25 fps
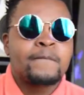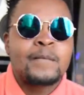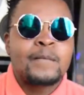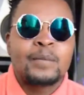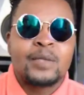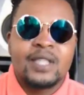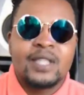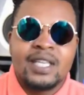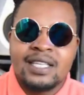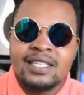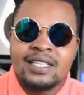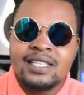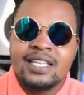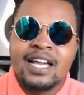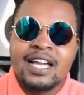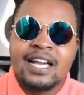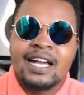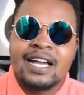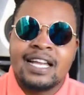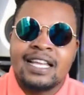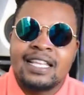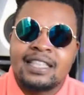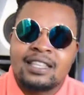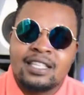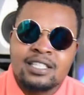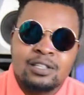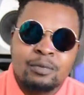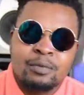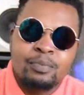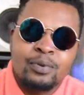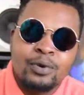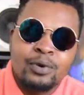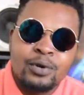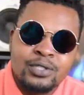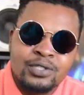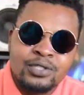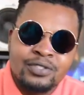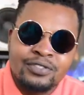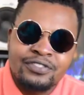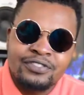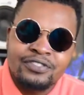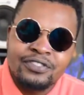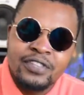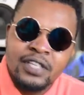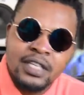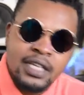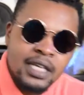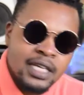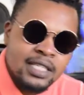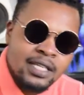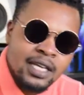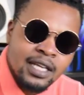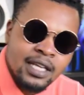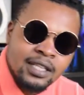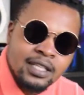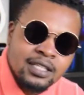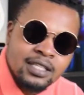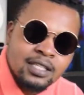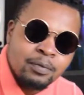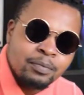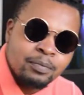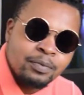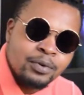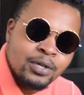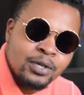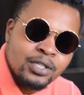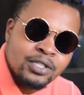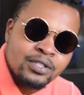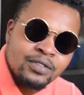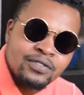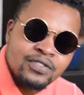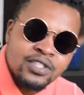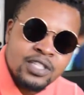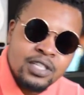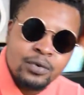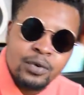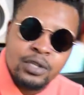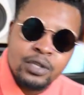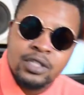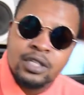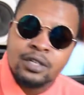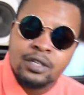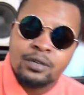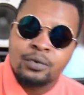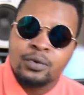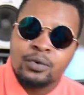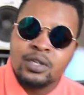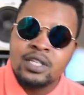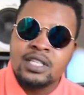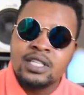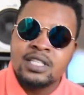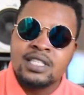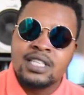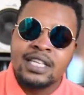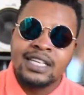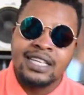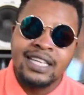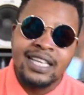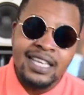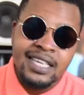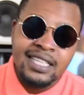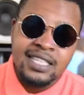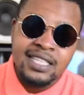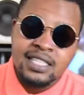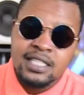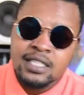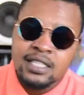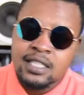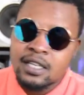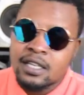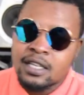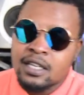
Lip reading: and yeah, I had the support of Phoenix, I had the support of 0 Degrees and Lace,